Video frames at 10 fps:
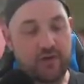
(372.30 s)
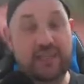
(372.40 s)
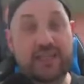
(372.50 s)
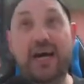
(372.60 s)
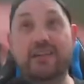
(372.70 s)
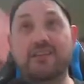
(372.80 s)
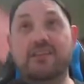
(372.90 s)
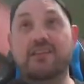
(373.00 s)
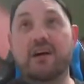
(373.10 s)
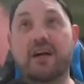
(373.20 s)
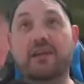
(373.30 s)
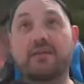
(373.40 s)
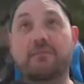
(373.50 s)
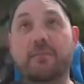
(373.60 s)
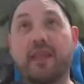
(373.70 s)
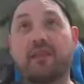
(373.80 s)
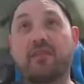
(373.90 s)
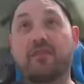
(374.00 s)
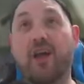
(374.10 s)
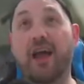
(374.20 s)
on the other side,
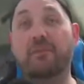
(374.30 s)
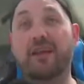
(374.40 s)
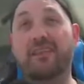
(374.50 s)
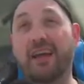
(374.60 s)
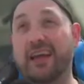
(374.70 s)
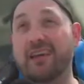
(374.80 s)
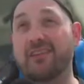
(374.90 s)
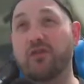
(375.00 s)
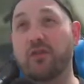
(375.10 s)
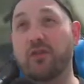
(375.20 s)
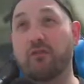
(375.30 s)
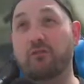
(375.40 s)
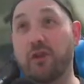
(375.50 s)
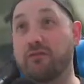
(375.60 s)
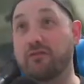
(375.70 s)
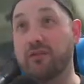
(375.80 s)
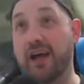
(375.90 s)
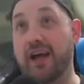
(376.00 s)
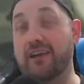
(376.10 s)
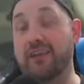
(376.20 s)
it's flying, menace, haste, so you know,
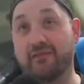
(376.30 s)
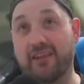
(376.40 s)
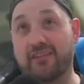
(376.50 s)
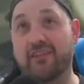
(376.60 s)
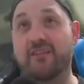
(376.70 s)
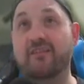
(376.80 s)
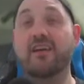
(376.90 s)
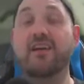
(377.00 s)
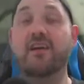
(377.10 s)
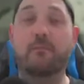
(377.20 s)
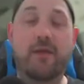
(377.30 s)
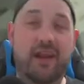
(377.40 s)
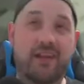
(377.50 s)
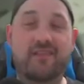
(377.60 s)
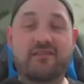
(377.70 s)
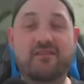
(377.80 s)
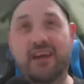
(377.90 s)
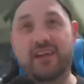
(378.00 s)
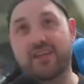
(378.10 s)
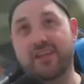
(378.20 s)
flying, evasive, menace,
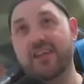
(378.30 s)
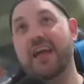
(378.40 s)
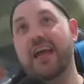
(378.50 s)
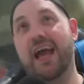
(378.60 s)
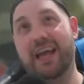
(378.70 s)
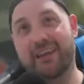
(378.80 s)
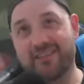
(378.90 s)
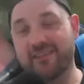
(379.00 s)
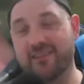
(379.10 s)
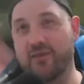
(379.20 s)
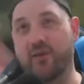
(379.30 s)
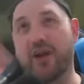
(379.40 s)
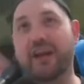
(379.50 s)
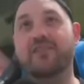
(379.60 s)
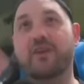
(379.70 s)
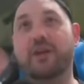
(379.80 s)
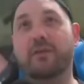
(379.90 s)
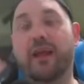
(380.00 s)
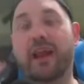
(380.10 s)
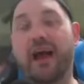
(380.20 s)
evasion, haste, great, so I can
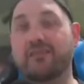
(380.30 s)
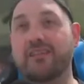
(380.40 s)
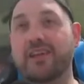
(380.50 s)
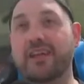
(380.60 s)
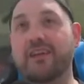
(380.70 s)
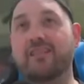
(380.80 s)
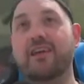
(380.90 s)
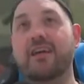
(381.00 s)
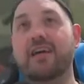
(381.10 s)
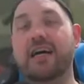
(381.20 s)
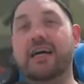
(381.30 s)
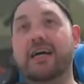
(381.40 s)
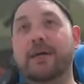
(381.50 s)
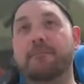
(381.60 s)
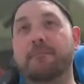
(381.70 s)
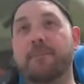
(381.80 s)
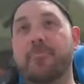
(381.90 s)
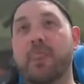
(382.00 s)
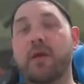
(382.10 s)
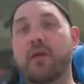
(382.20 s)
play it after Gix.
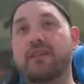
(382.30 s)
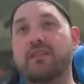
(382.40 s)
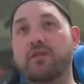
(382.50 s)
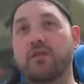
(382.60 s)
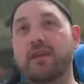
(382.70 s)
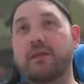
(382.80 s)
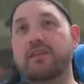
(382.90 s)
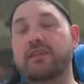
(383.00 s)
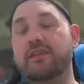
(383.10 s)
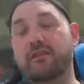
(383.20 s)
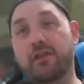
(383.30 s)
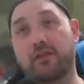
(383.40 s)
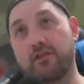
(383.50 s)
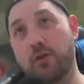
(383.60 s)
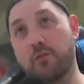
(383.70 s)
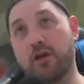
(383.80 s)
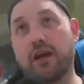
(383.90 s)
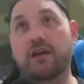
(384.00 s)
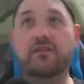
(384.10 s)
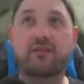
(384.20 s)
When it deals combat damage, if there is no
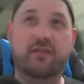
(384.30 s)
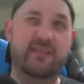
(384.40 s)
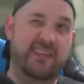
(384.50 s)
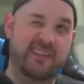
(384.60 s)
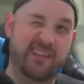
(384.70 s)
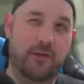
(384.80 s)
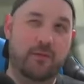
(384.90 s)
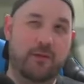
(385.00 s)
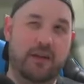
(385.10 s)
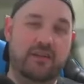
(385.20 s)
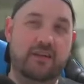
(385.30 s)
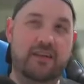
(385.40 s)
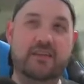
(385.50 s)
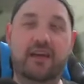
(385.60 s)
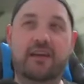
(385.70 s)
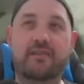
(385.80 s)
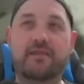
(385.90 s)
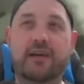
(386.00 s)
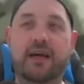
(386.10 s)
monarch, so this is the only monarch creature,